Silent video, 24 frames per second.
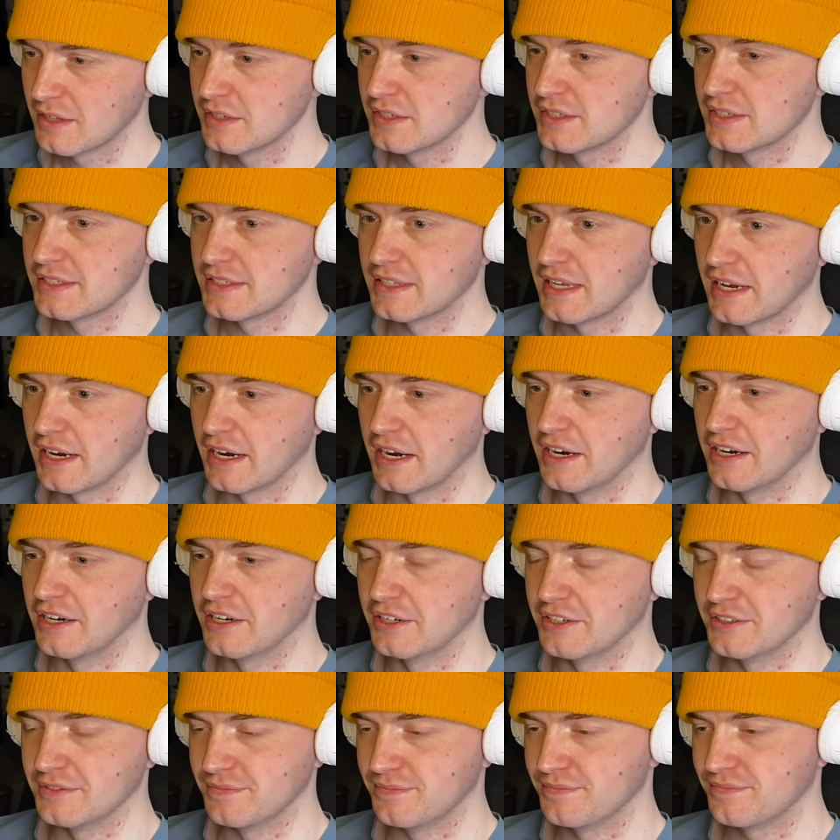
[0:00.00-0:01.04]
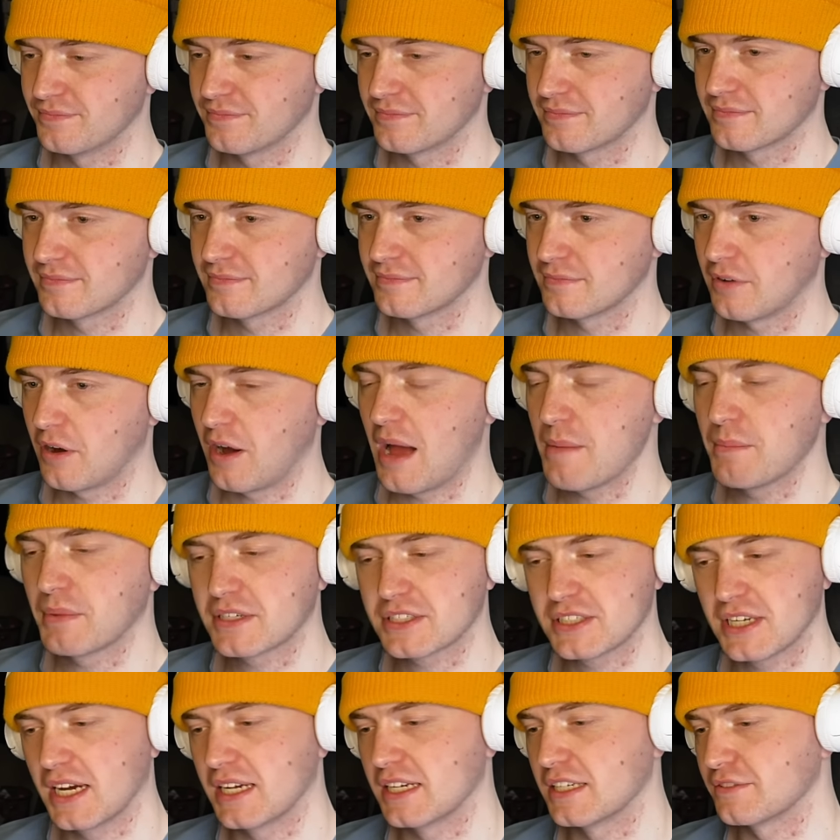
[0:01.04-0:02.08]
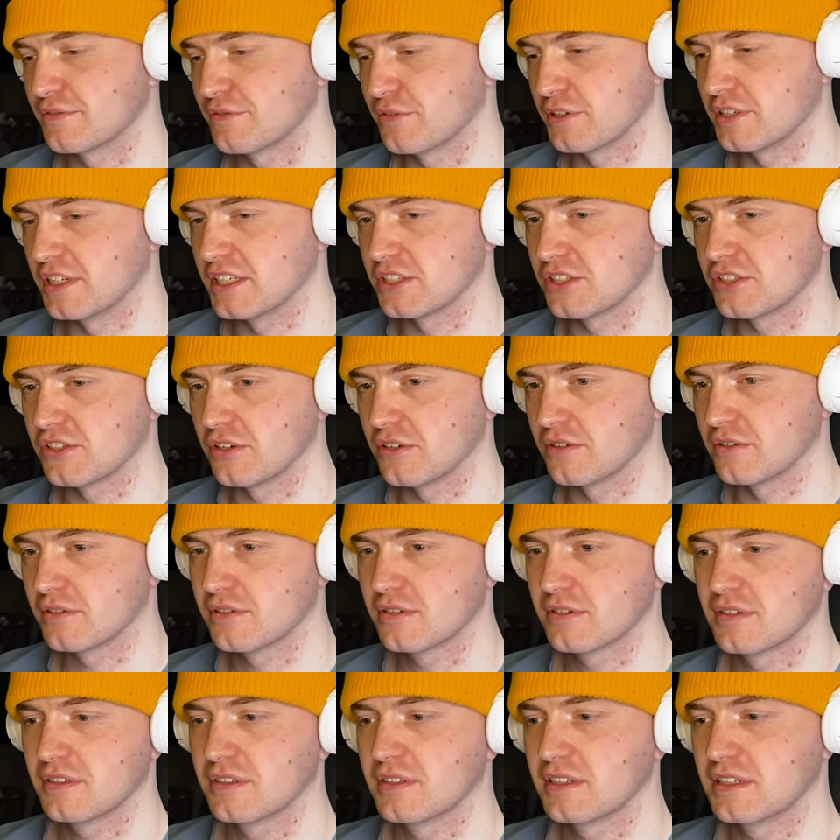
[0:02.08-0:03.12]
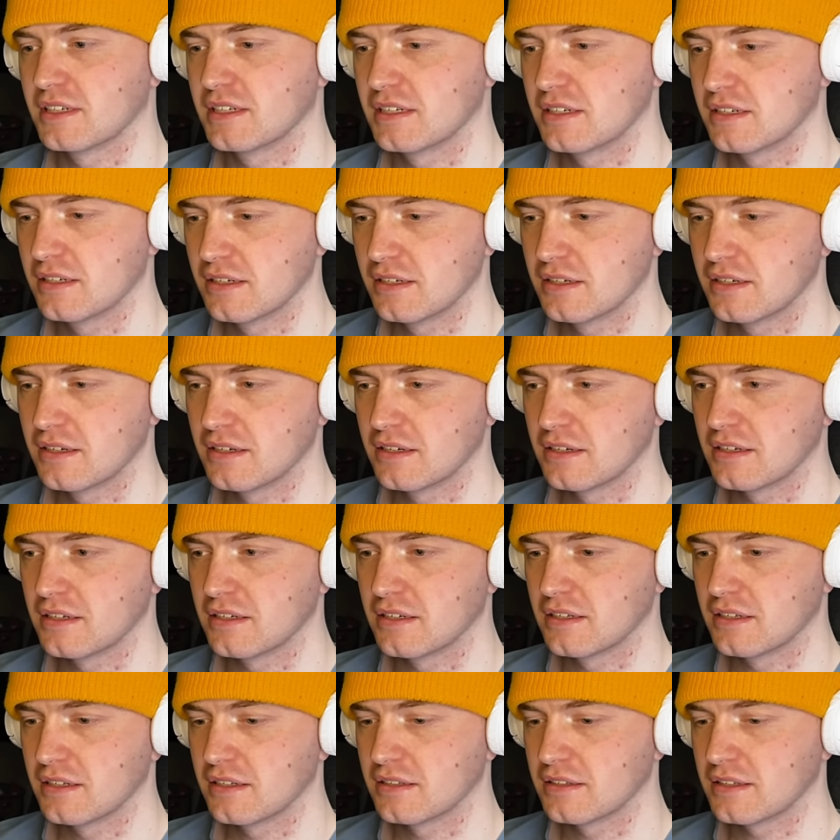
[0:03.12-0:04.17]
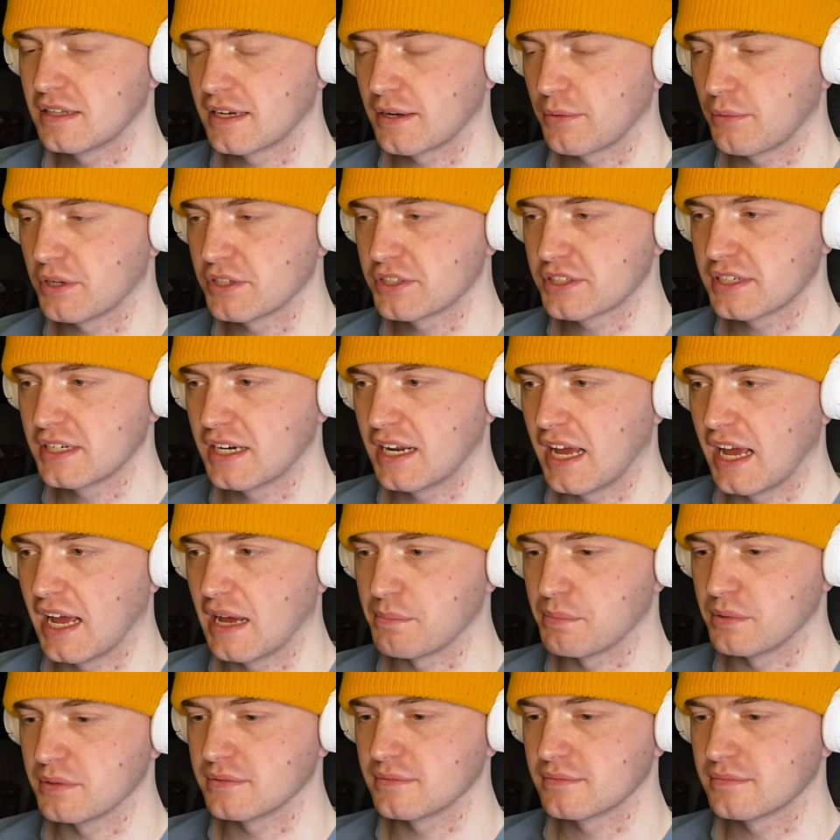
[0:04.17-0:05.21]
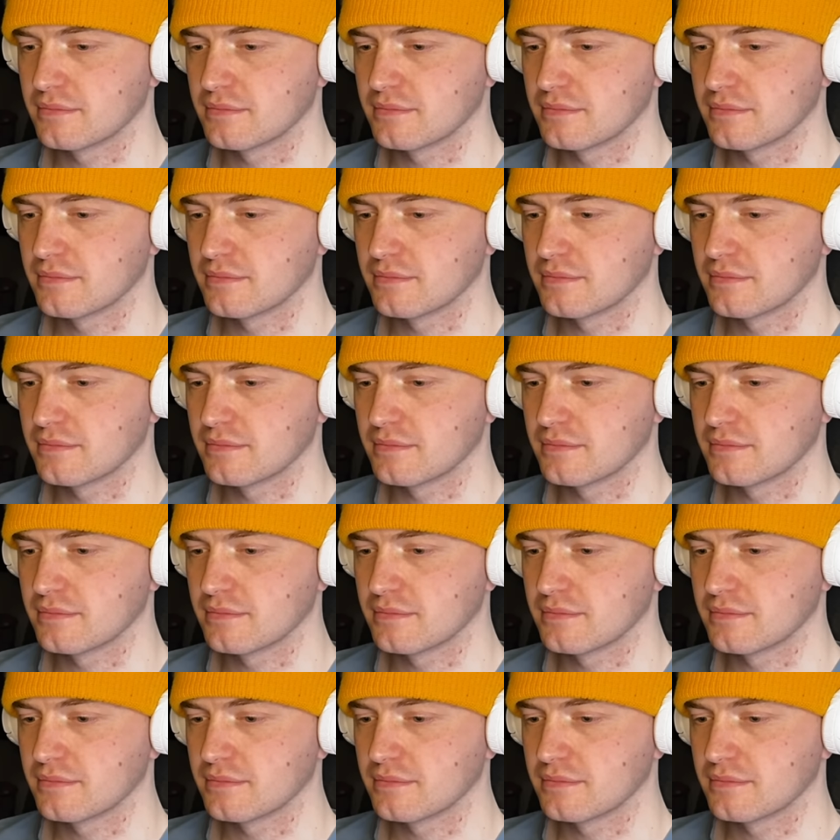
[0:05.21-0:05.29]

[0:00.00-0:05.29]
They're here. Well, I'm excited for this, though. Like, what's gonna happen?